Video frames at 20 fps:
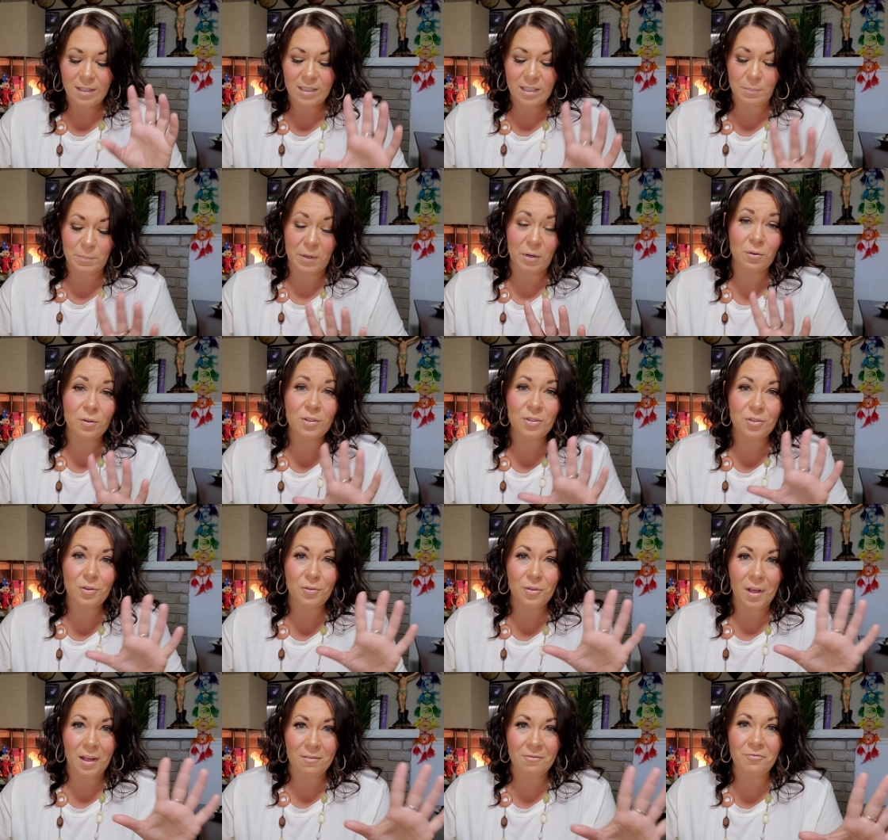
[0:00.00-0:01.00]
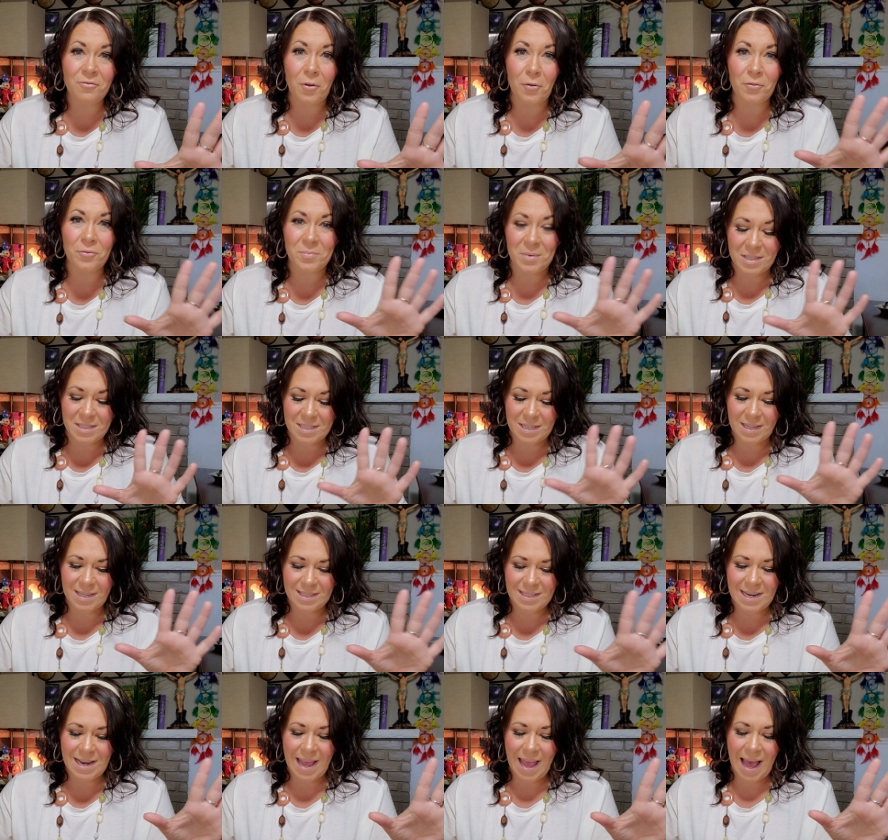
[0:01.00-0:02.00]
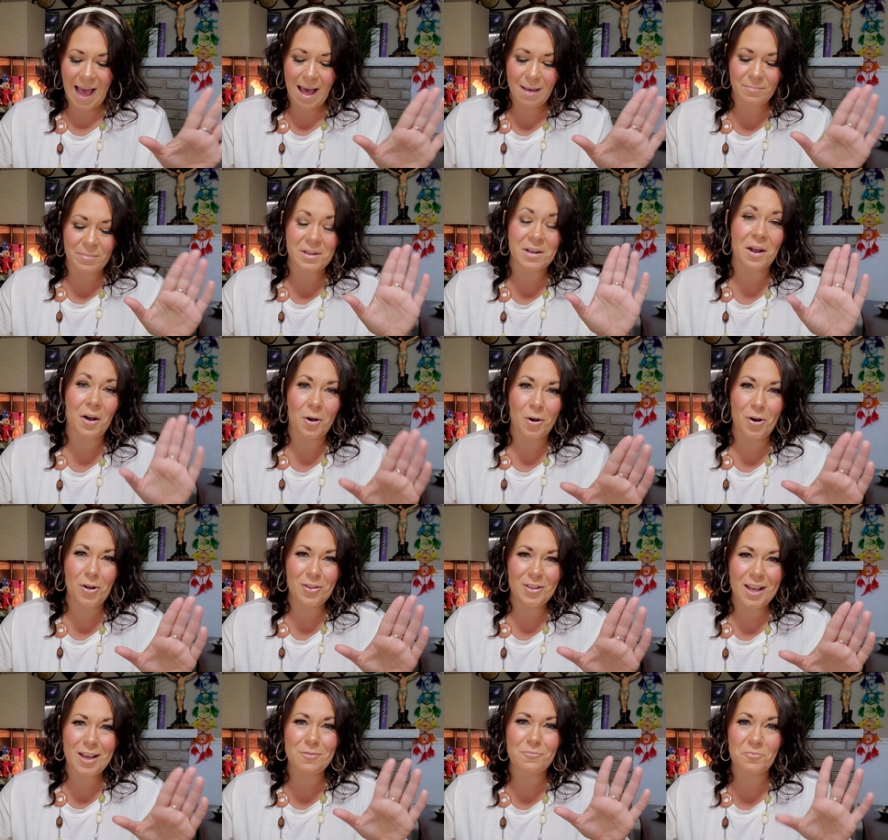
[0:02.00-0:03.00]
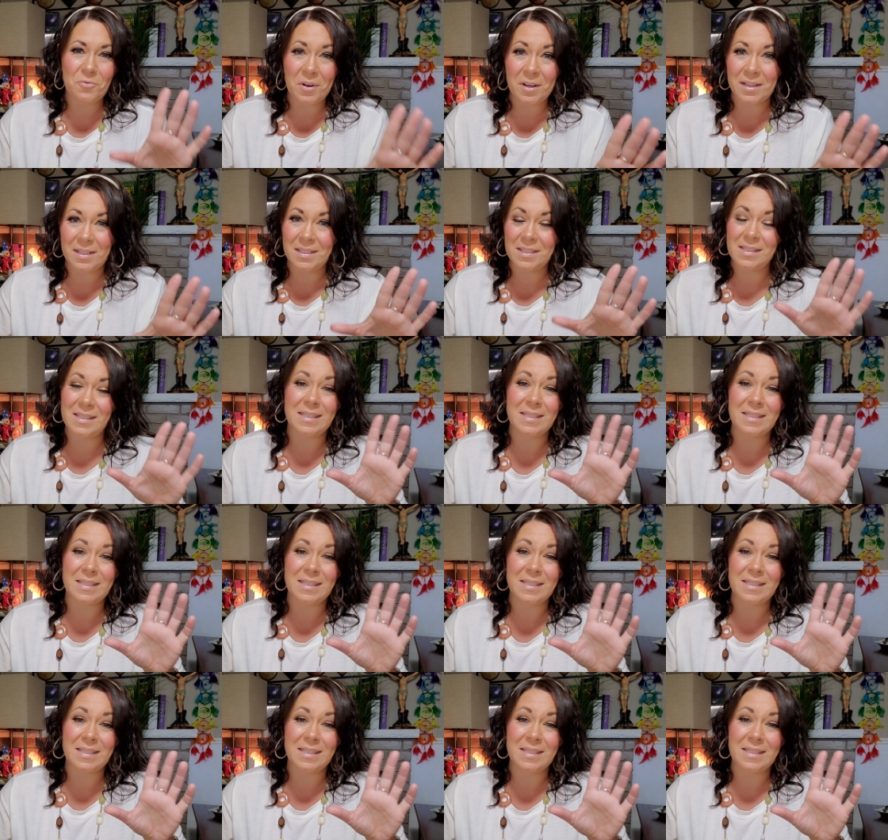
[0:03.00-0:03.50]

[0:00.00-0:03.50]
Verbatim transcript: spiritual unfoldment doesn't happen all at once.